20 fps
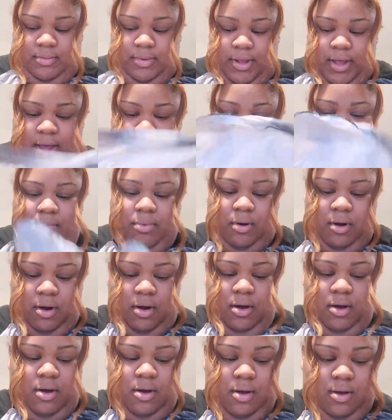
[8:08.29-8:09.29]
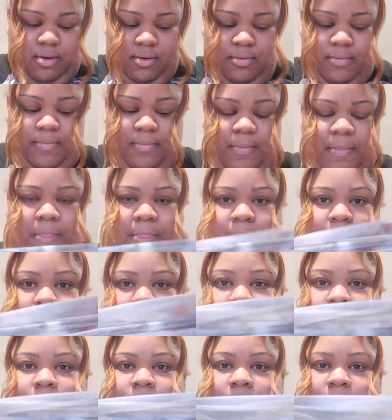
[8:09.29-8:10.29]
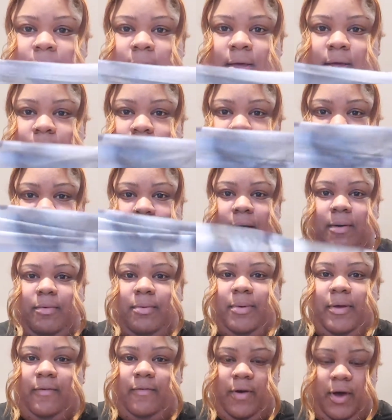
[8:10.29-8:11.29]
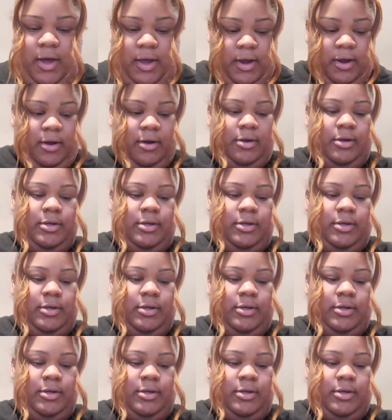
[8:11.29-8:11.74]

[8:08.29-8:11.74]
black bra, that would be fire.